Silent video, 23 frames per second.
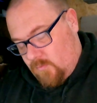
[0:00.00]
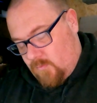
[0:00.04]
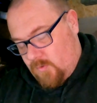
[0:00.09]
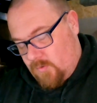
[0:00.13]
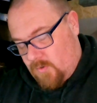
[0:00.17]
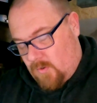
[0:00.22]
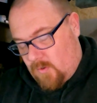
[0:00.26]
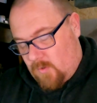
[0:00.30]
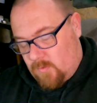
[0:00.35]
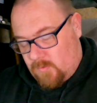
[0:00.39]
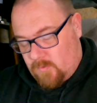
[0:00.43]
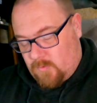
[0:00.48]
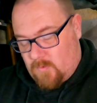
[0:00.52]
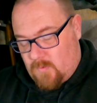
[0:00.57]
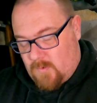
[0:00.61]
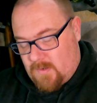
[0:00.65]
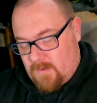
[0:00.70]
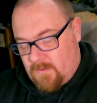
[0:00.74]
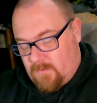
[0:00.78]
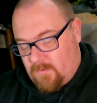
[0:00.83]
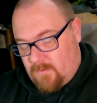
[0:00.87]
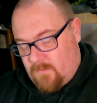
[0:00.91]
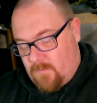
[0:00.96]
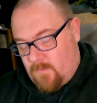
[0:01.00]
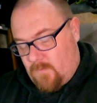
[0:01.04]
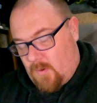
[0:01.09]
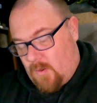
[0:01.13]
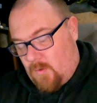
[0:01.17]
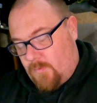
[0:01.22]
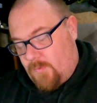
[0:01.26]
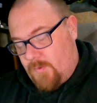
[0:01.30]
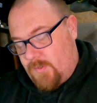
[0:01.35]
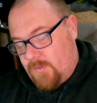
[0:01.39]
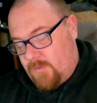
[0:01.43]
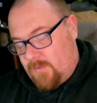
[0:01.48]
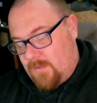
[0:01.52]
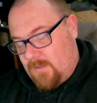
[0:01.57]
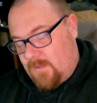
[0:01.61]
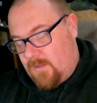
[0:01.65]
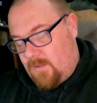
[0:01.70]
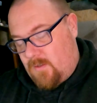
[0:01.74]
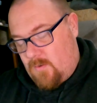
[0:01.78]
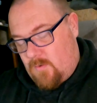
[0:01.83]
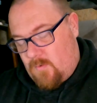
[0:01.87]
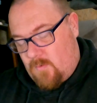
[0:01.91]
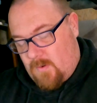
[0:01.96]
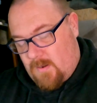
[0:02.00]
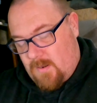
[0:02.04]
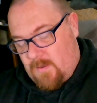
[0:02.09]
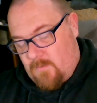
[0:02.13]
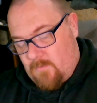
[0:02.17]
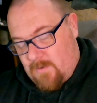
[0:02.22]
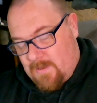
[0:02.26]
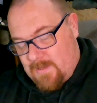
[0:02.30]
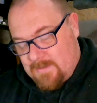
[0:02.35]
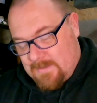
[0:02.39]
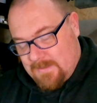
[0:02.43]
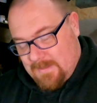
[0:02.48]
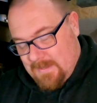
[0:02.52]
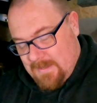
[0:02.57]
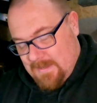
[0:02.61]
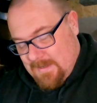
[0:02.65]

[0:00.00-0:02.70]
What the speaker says: would hold the silicone quite well,